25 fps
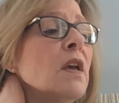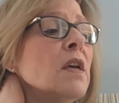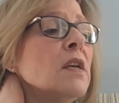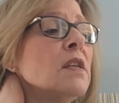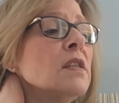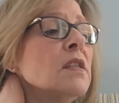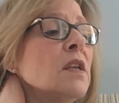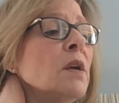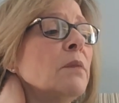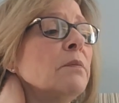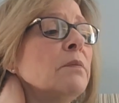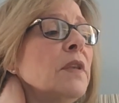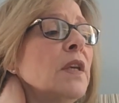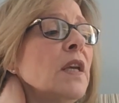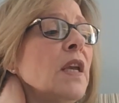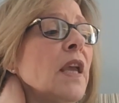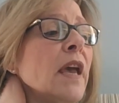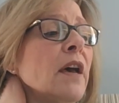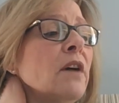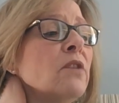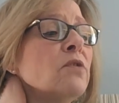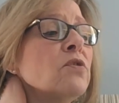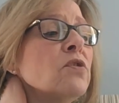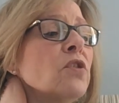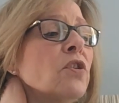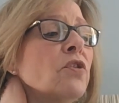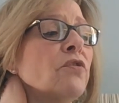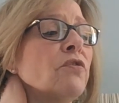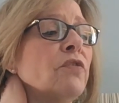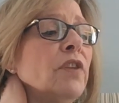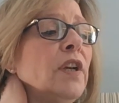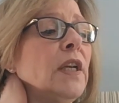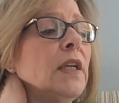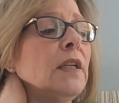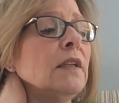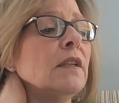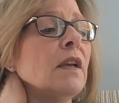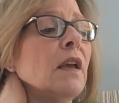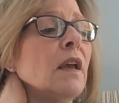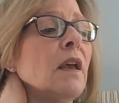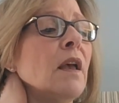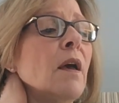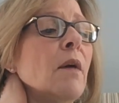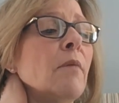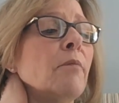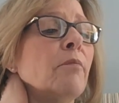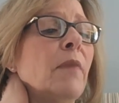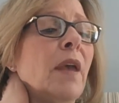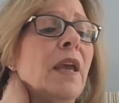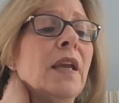Something else creaked.
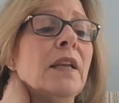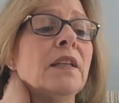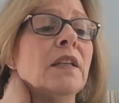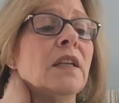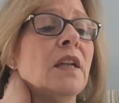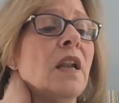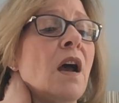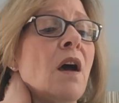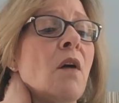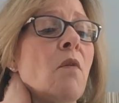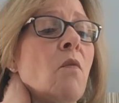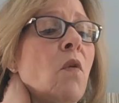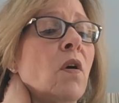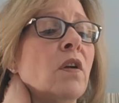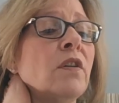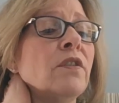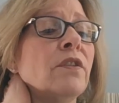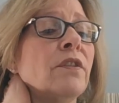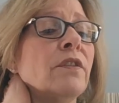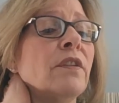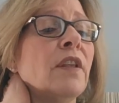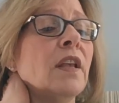Meg did not wonder